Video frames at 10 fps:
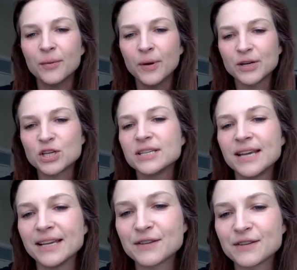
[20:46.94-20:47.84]
what she
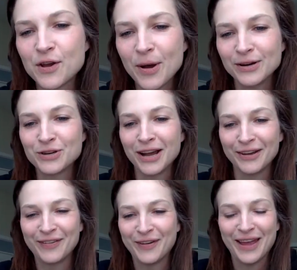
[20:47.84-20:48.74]
says for you, Andrea,
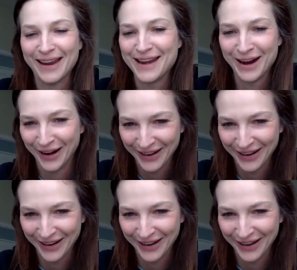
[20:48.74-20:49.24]
if you can't hear.